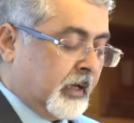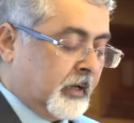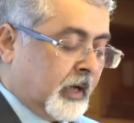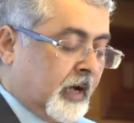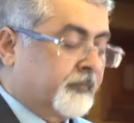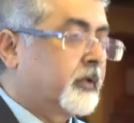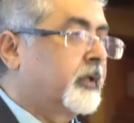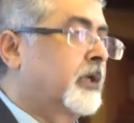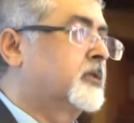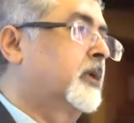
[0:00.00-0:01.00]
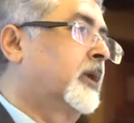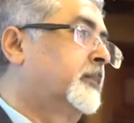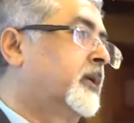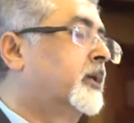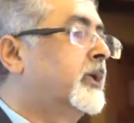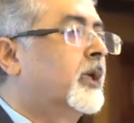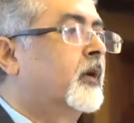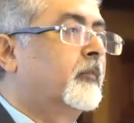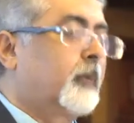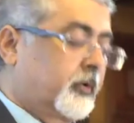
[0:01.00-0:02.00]
and after that, so there will be a delay
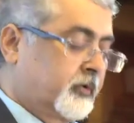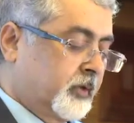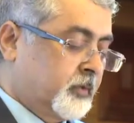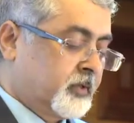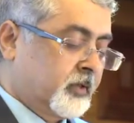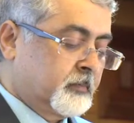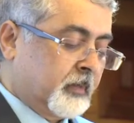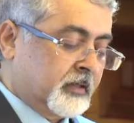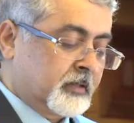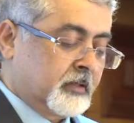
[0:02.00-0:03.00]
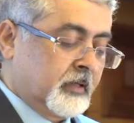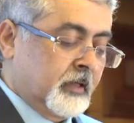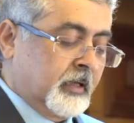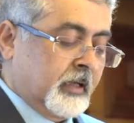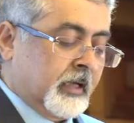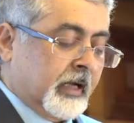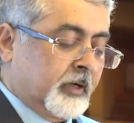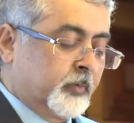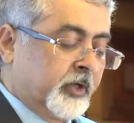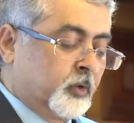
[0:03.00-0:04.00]
of about 3 to 6 months.
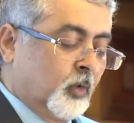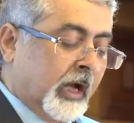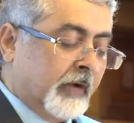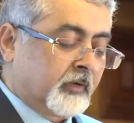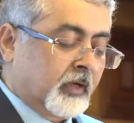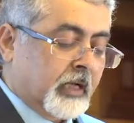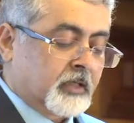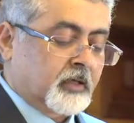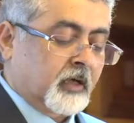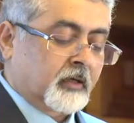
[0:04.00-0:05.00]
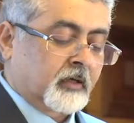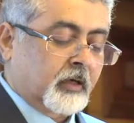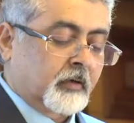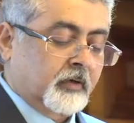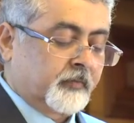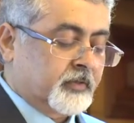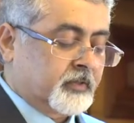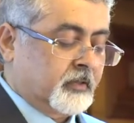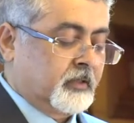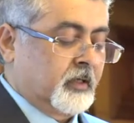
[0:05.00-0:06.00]
And we do have a large current account
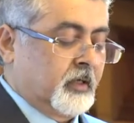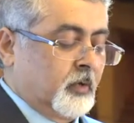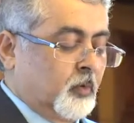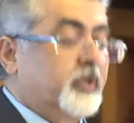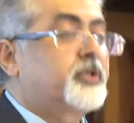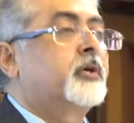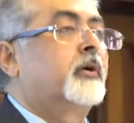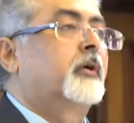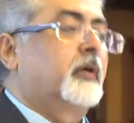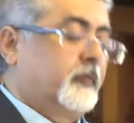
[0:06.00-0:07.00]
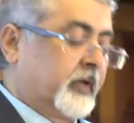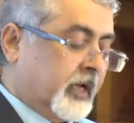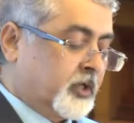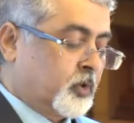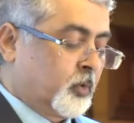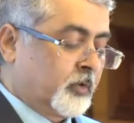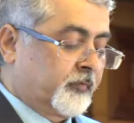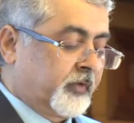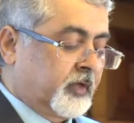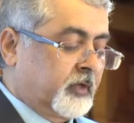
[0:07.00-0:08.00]
deficit, which, when I show you the
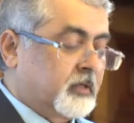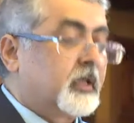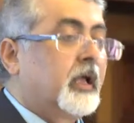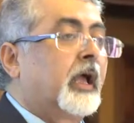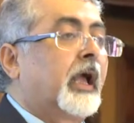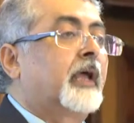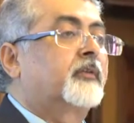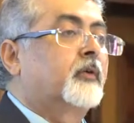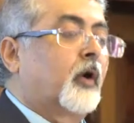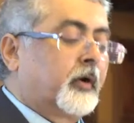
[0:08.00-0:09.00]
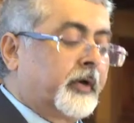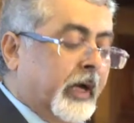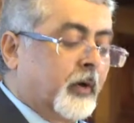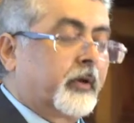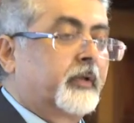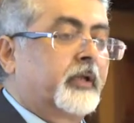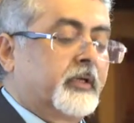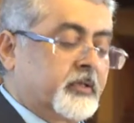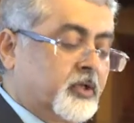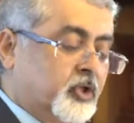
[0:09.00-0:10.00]
figures, has gone down. There
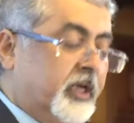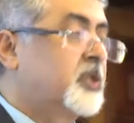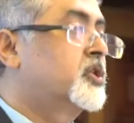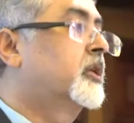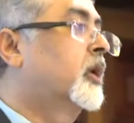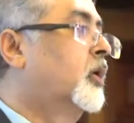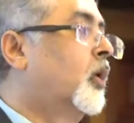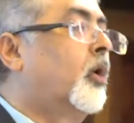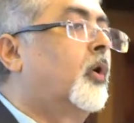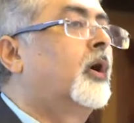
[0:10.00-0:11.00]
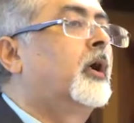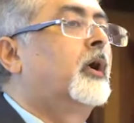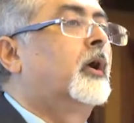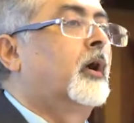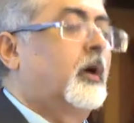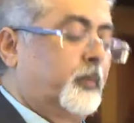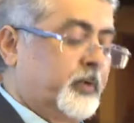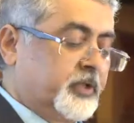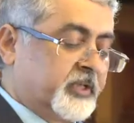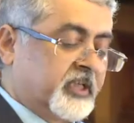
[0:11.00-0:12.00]
is a change in the law
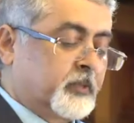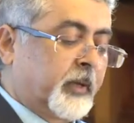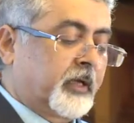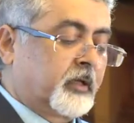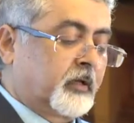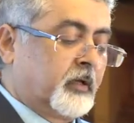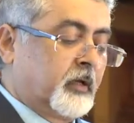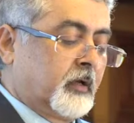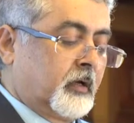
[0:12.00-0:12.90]
which is expected